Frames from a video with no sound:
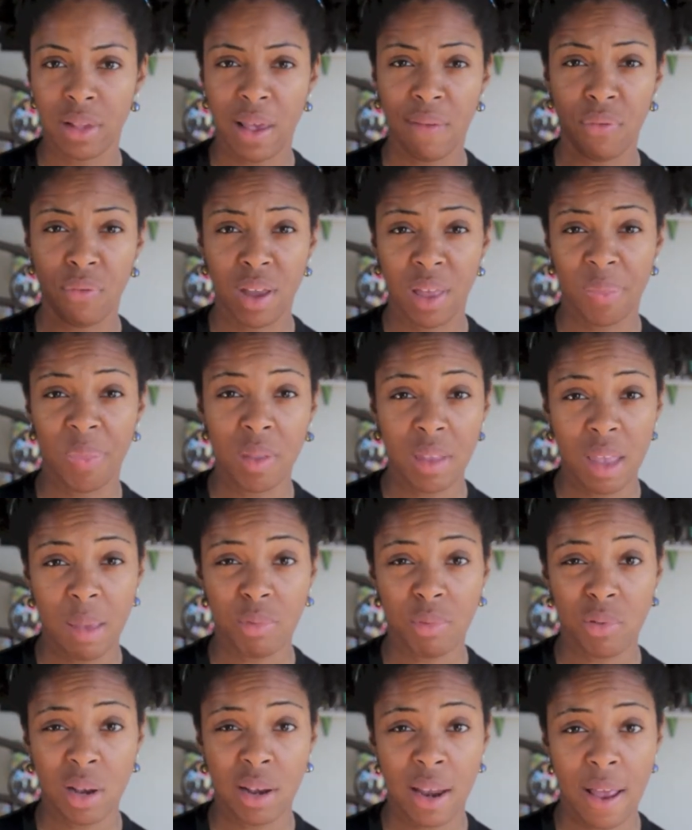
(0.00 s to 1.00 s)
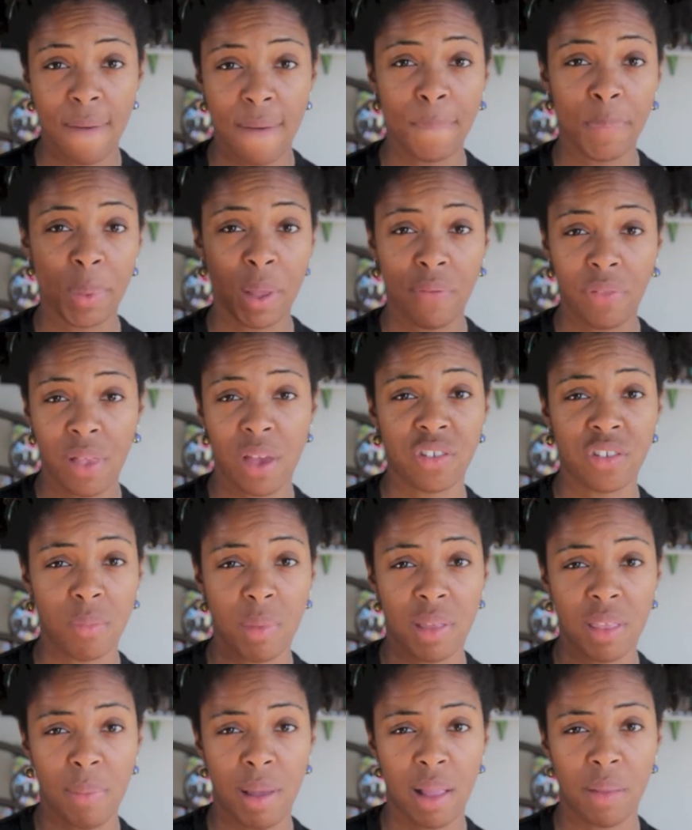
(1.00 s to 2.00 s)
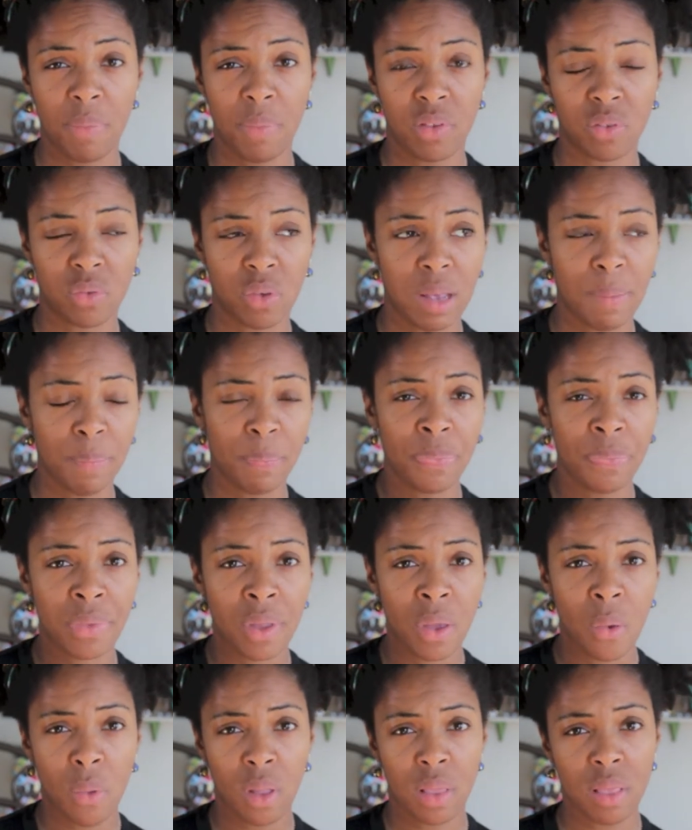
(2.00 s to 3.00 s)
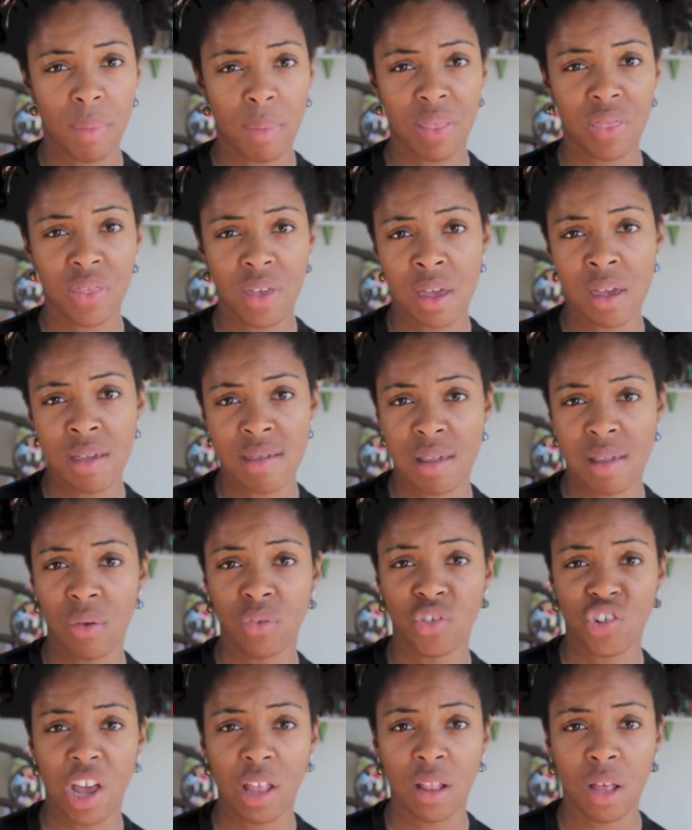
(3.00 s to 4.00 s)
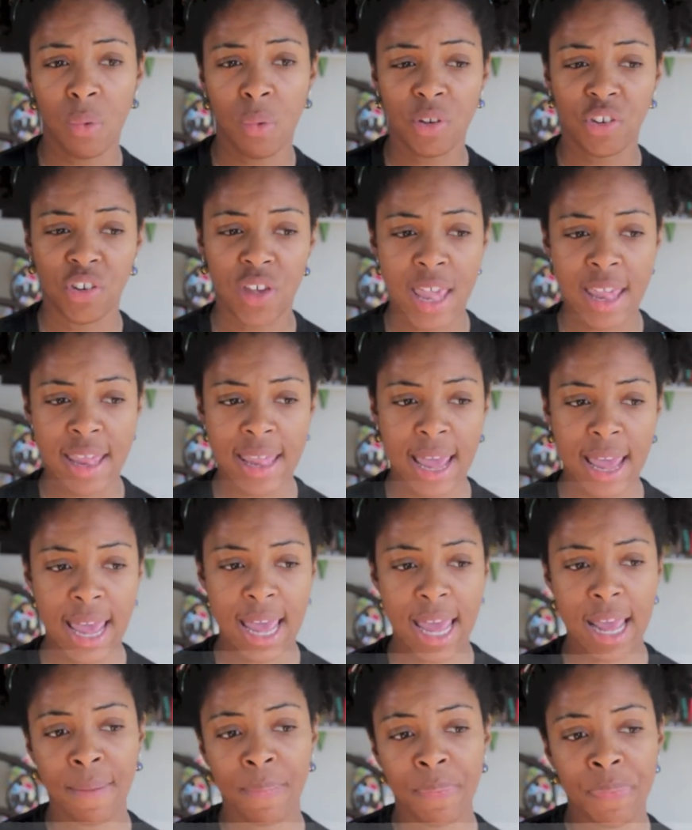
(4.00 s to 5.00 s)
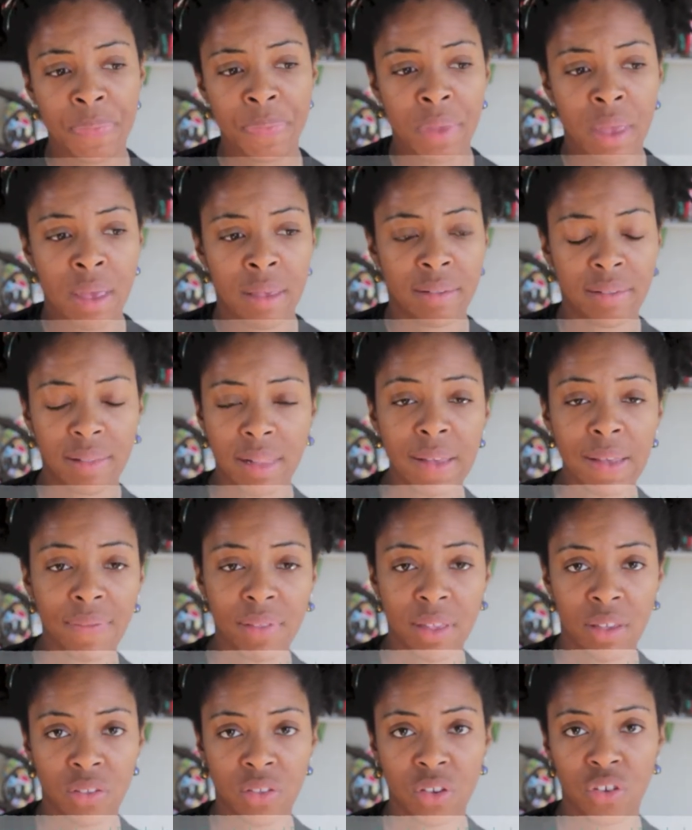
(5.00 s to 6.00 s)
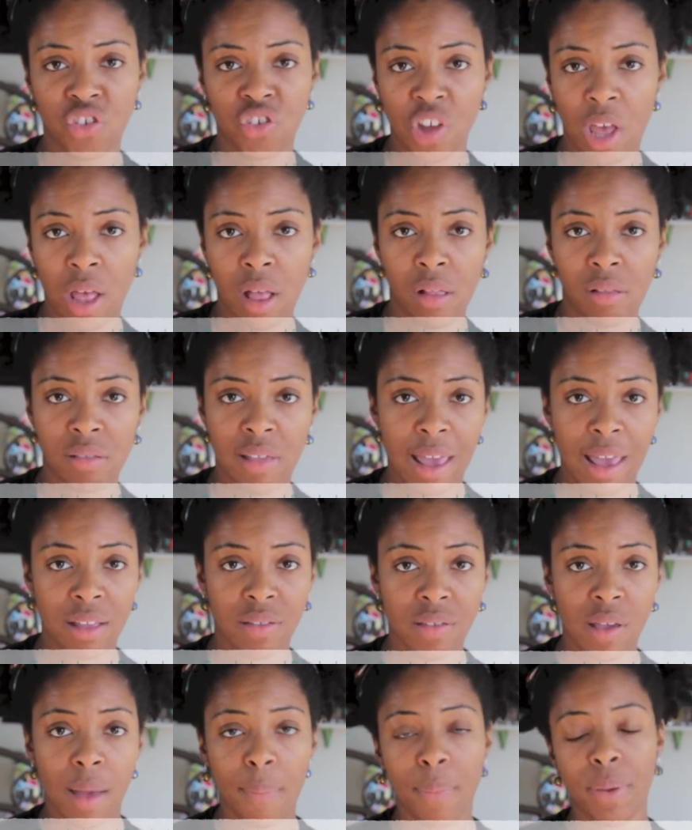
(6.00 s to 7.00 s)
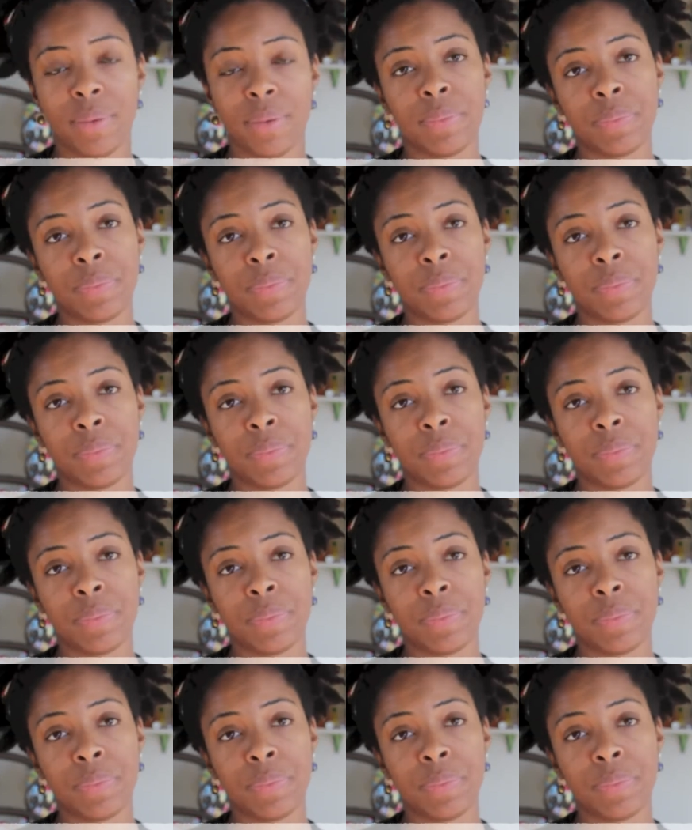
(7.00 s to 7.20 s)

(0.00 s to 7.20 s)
I forget the names right now. I'll flash them on the bottom of the screen. One of them I think is Coachella, which is a sleeveless shell tank top.